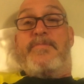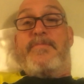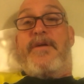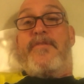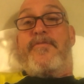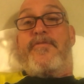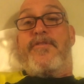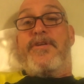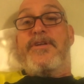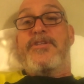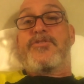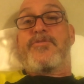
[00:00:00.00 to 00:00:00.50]
My
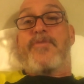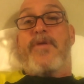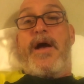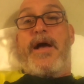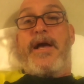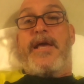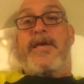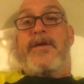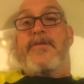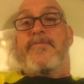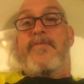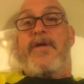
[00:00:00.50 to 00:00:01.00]
friends
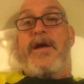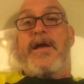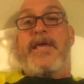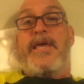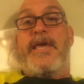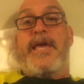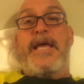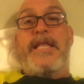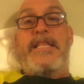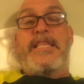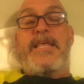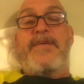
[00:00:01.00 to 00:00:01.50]
Rocket and
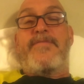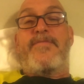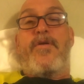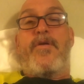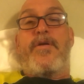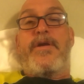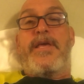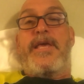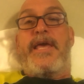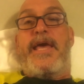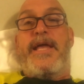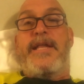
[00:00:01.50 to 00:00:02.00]
Raquette, they've
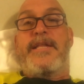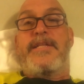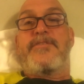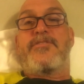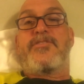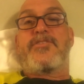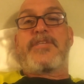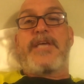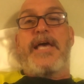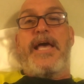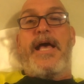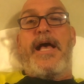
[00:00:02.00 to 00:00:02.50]
already headed
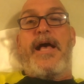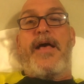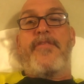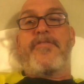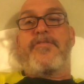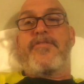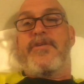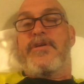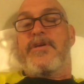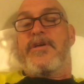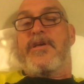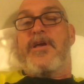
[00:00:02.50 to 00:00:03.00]
south
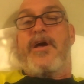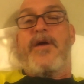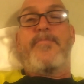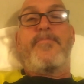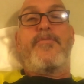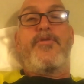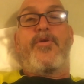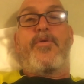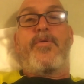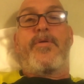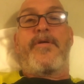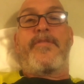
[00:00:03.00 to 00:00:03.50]
to
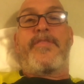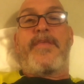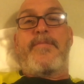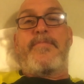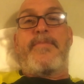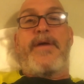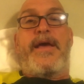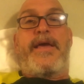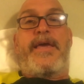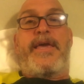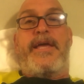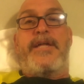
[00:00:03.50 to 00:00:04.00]
come north. I
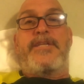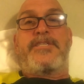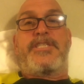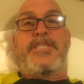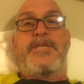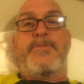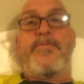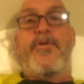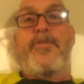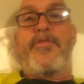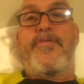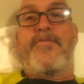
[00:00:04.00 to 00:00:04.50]
might catch
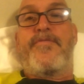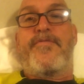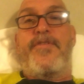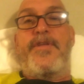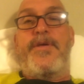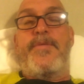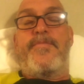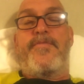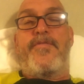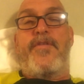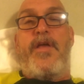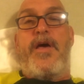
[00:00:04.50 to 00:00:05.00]
them on the
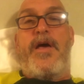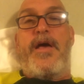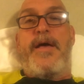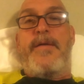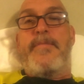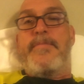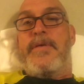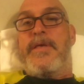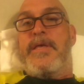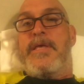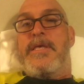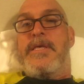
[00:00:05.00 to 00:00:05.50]

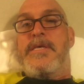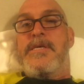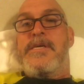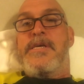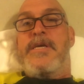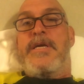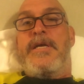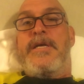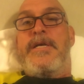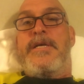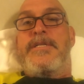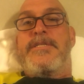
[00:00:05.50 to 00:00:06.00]
flip-flop.
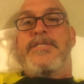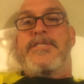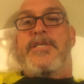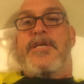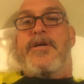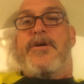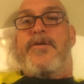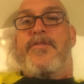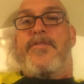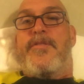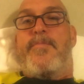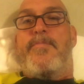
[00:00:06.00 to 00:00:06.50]

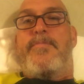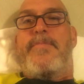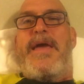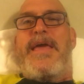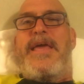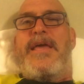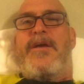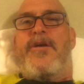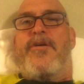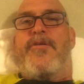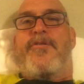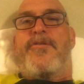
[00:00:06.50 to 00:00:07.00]
So the
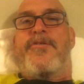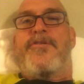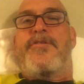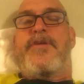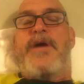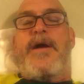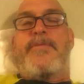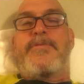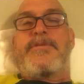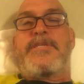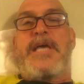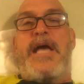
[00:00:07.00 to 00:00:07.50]
main crew
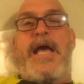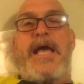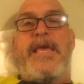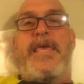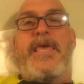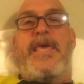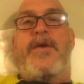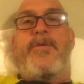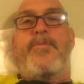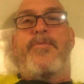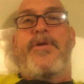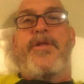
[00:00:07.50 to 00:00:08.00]
I was
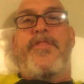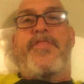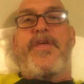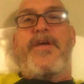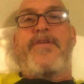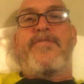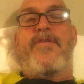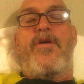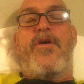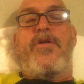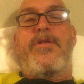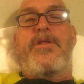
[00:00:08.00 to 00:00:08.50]
hiking with,
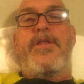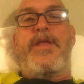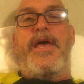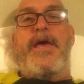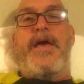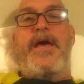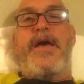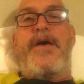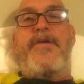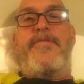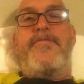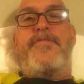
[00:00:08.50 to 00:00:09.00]
they've all
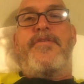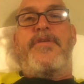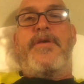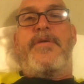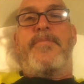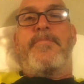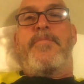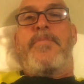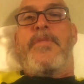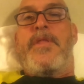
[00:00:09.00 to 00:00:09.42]
left.